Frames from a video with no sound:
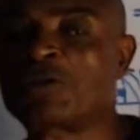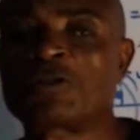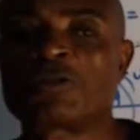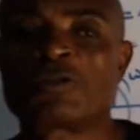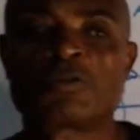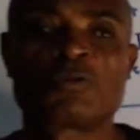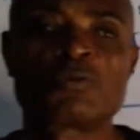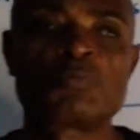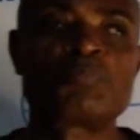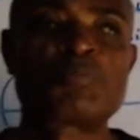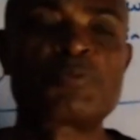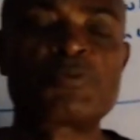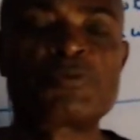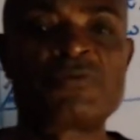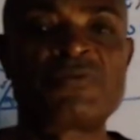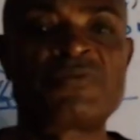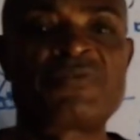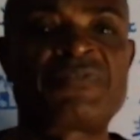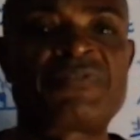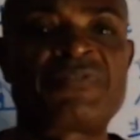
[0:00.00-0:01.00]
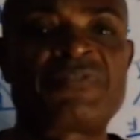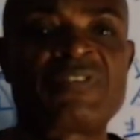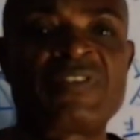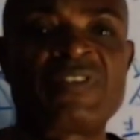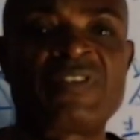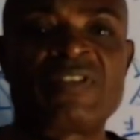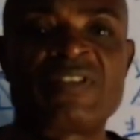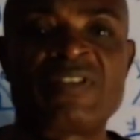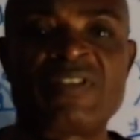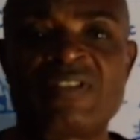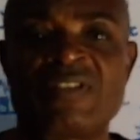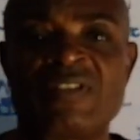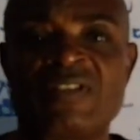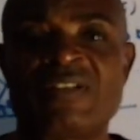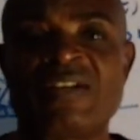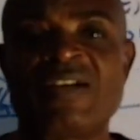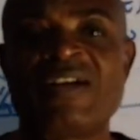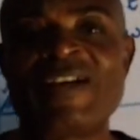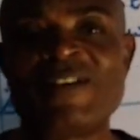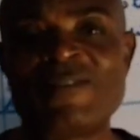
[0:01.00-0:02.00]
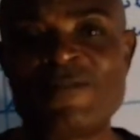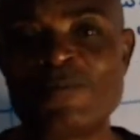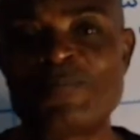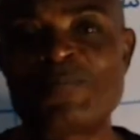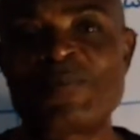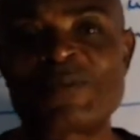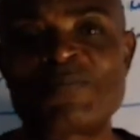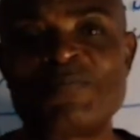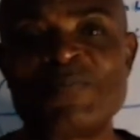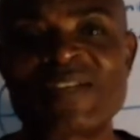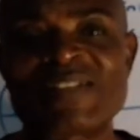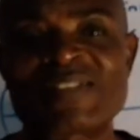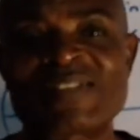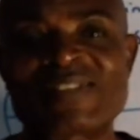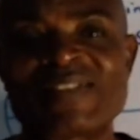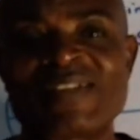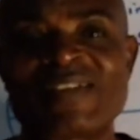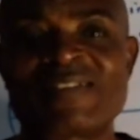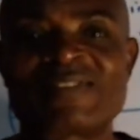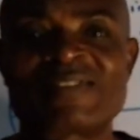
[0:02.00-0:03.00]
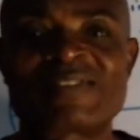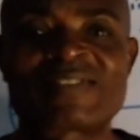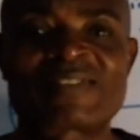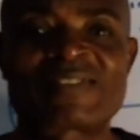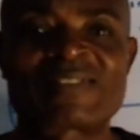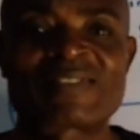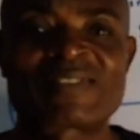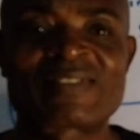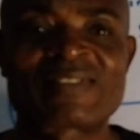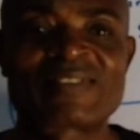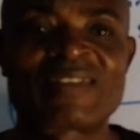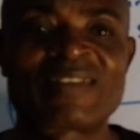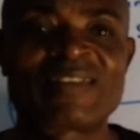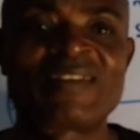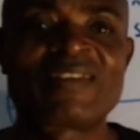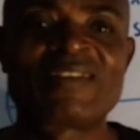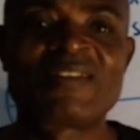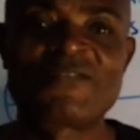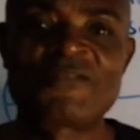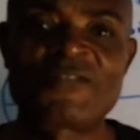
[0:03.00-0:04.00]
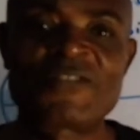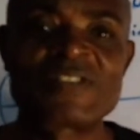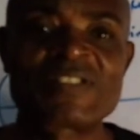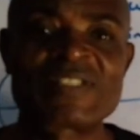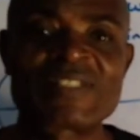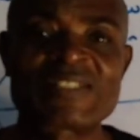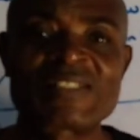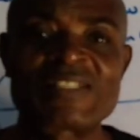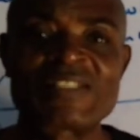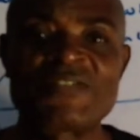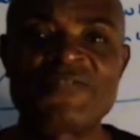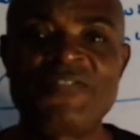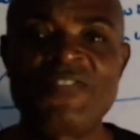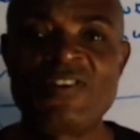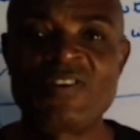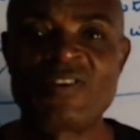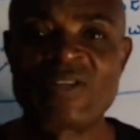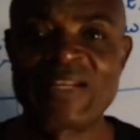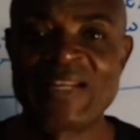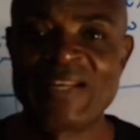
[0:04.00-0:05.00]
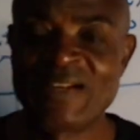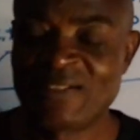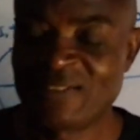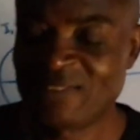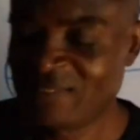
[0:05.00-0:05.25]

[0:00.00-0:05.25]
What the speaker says: to prove. I hope it makes sense. Physics is fun.